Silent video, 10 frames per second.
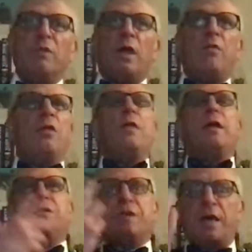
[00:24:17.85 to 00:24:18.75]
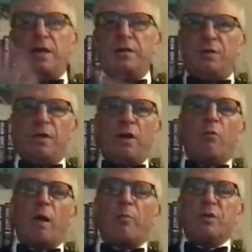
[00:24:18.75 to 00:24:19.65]
And then they send their
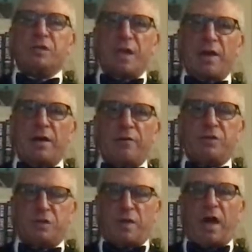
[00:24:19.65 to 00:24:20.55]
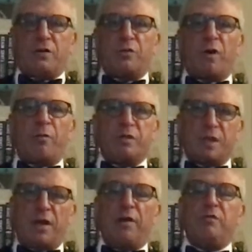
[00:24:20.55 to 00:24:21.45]
representatives to the House of
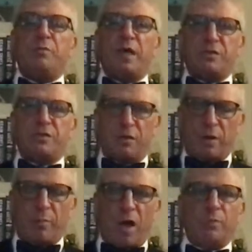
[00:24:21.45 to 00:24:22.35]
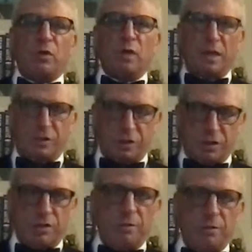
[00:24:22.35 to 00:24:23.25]
Representatives based on their
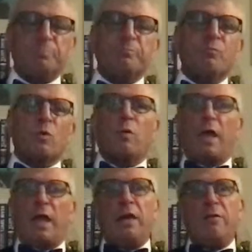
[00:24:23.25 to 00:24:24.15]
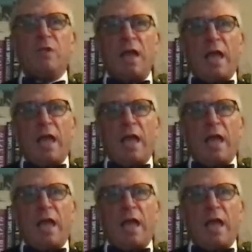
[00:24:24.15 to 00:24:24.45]
population, okay?